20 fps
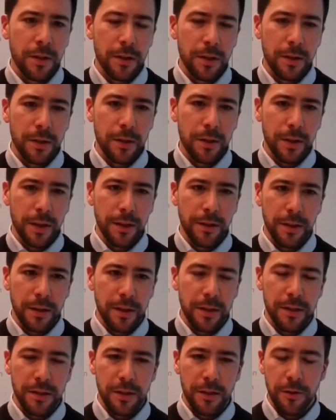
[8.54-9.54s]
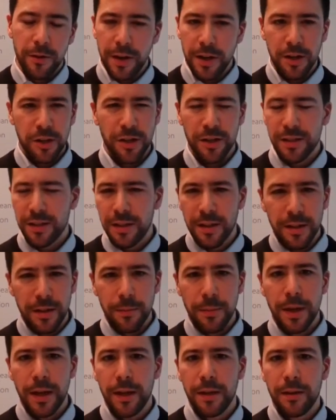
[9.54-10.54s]
in the considerations in the
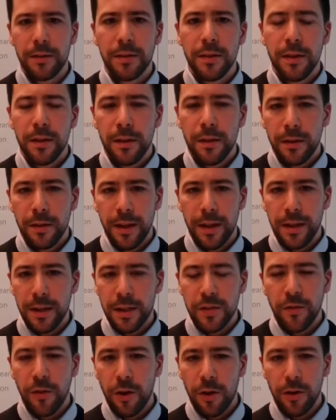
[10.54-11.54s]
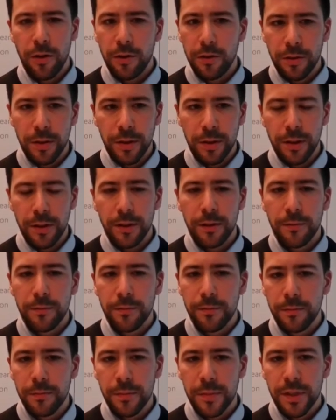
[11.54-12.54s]
debate that has
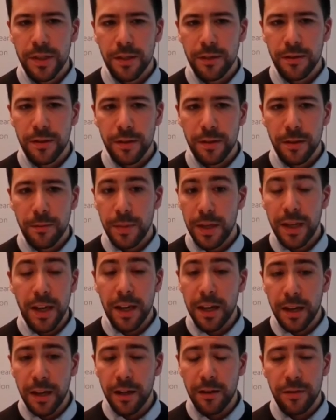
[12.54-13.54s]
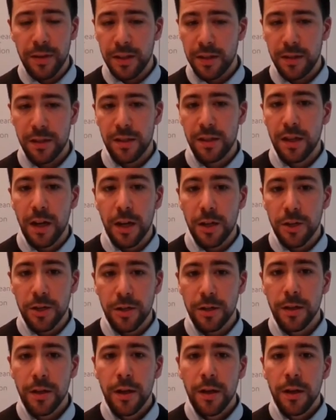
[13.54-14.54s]
followed since the beginning of this
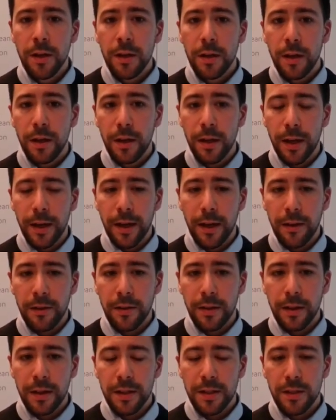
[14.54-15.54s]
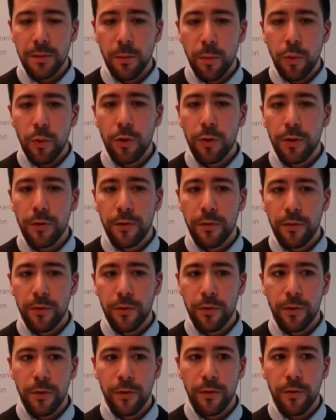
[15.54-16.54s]
discussion. And I think it's important
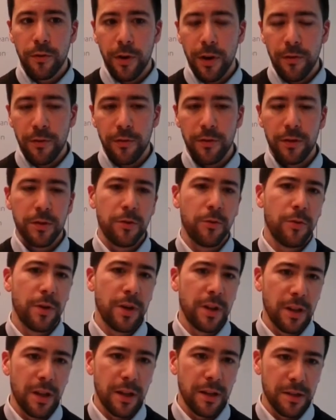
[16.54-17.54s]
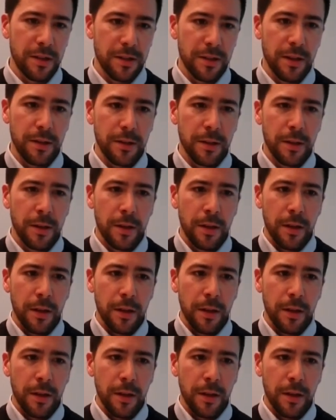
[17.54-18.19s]
for everyone to realize that